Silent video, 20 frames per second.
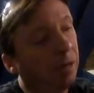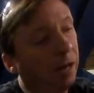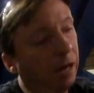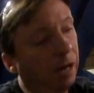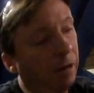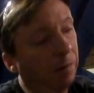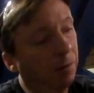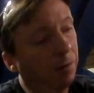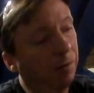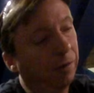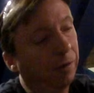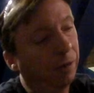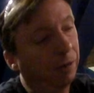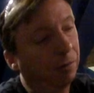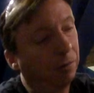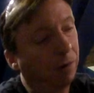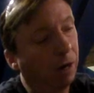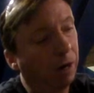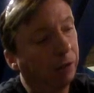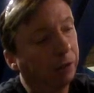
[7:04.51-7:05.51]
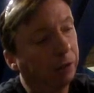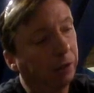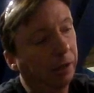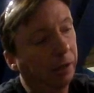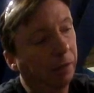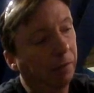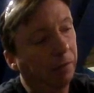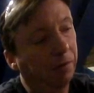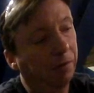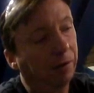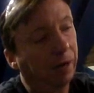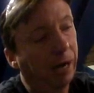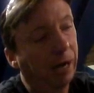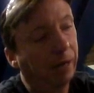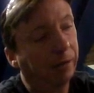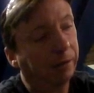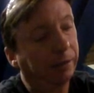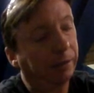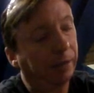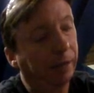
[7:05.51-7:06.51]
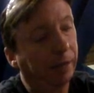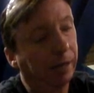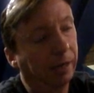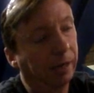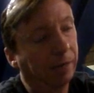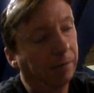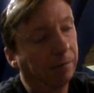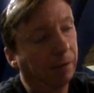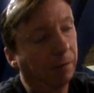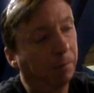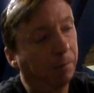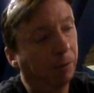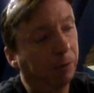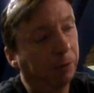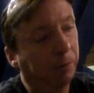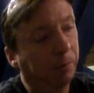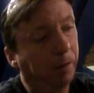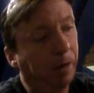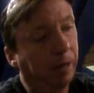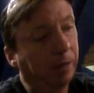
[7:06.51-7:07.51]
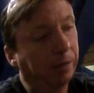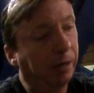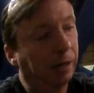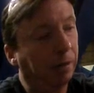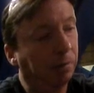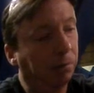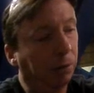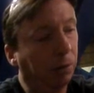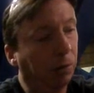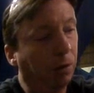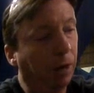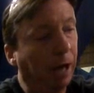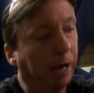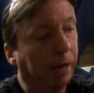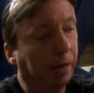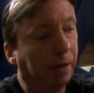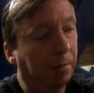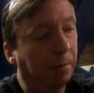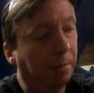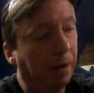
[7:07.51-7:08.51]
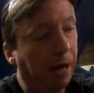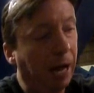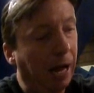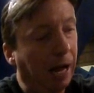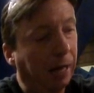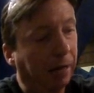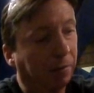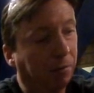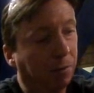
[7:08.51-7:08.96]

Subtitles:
Moving across here, we've got a push button and a blue light combined.